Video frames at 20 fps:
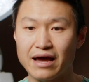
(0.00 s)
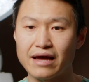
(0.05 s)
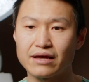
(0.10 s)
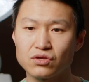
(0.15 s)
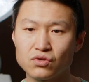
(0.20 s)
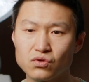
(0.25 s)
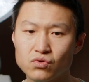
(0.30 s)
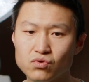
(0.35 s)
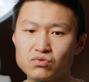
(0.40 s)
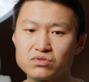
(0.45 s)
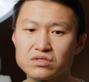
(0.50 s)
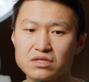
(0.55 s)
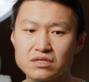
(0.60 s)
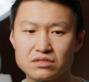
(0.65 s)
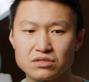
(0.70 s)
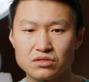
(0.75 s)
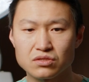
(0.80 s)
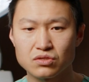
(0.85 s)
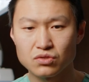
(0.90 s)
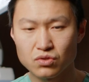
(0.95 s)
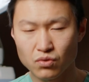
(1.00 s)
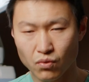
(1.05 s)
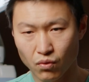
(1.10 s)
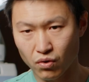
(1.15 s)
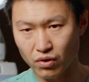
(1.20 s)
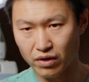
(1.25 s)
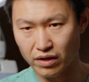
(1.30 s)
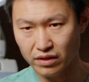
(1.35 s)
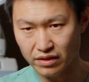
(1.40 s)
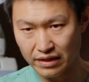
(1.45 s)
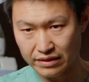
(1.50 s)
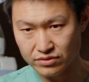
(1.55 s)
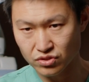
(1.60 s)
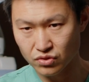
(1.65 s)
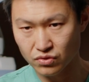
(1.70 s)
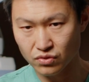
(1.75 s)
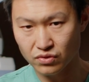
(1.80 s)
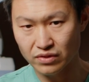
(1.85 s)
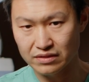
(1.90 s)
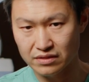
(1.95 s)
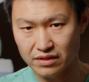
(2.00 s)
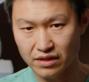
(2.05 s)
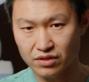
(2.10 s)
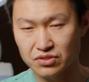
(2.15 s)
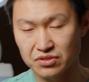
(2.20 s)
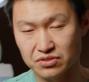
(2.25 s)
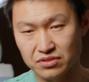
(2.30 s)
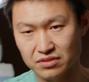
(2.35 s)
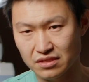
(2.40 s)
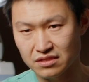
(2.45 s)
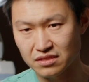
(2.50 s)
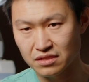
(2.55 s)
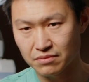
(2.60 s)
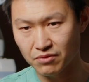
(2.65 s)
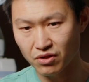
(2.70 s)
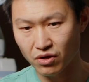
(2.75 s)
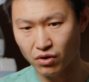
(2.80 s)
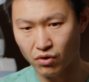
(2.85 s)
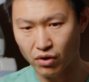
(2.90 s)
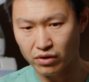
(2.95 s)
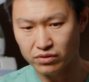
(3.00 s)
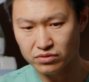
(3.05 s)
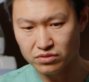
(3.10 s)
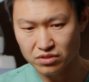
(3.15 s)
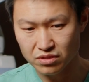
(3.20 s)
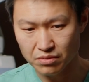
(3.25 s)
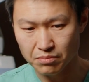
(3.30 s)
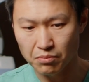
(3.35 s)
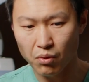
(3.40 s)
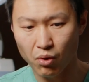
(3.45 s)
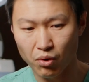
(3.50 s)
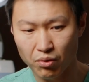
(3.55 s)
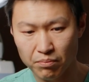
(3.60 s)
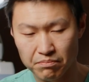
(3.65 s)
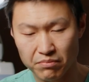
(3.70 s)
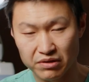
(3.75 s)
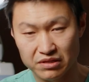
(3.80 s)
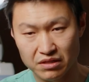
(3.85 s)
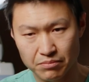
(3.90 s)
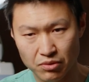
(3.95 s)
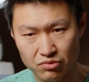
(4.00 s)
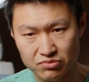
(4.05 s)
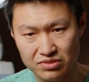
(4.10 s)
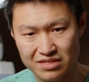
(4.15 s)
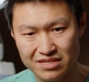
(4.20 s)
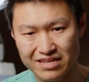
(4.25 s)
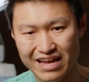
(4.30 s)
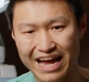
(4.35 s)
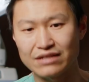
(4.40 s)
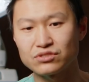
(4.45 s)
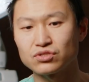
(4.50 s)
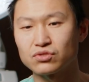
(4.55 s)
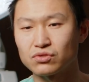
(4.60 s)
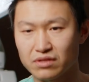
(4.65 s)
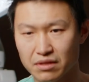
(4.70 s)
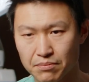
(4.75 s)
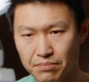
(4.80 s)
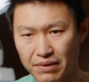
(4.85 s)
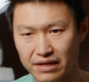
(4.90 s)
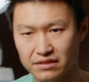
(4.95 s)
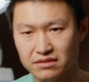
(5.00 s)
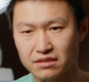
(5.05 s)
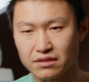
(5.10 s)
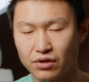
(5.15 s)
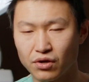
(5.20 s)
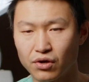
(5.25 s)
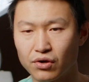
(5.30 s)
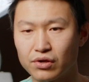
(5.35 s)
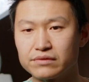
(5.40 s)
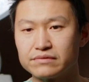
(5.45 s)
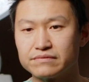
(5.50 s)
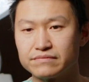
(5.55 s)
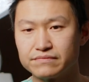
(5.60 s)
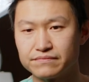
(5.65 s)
that uses your electrical conduction system of the heart to more, but the most naturally pace the heart.